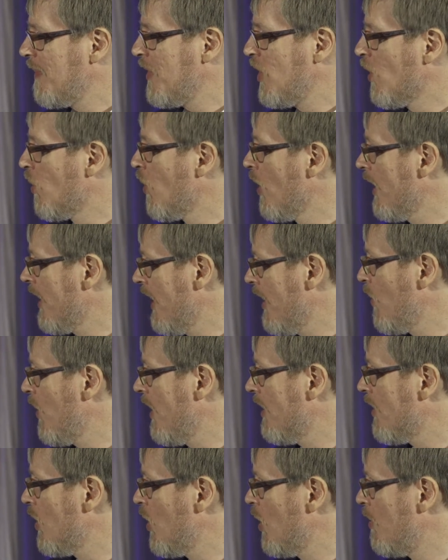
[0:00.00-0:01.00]
You're working
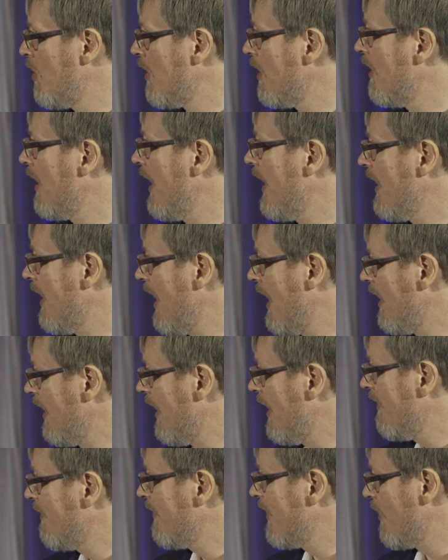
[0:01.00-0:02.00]
with Uber and
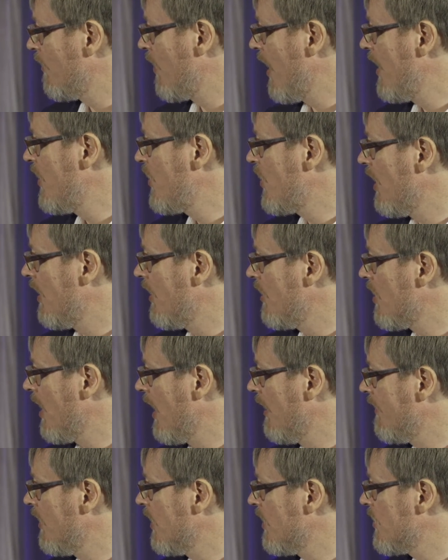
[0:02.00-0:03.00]
Lyft and rideshare
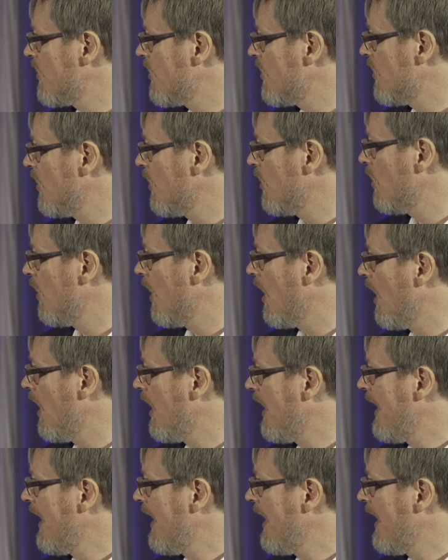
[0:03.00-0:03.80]
drivers to